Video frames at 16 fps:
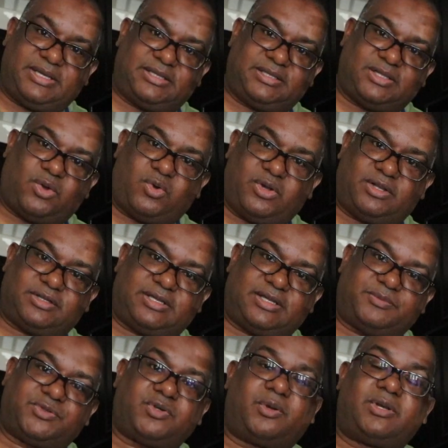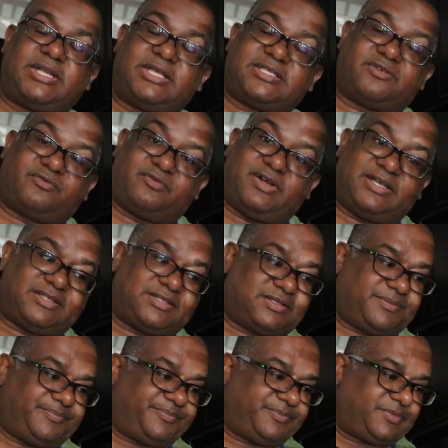it oiled up so it doesn't rust.
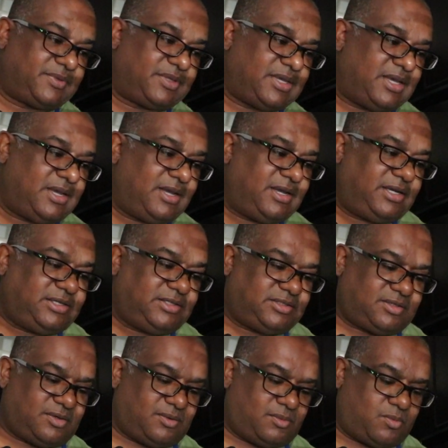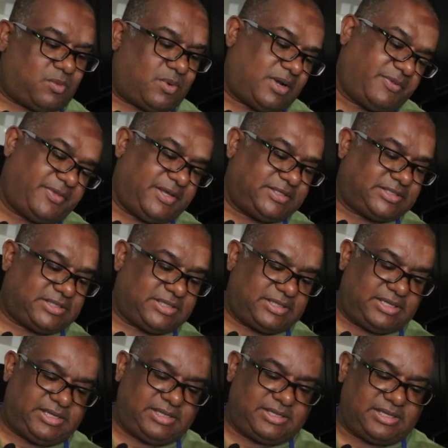So while that's
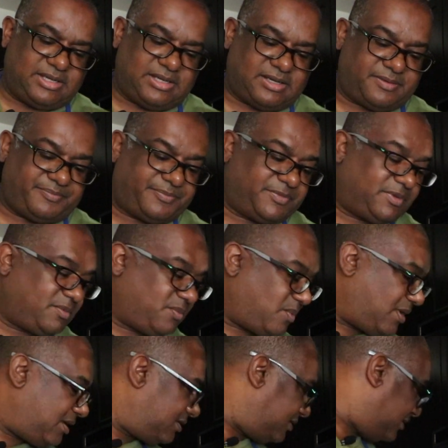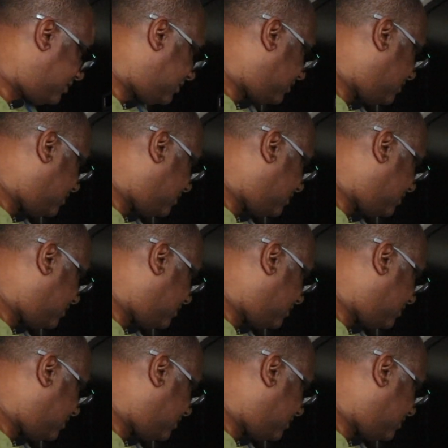heating up, while the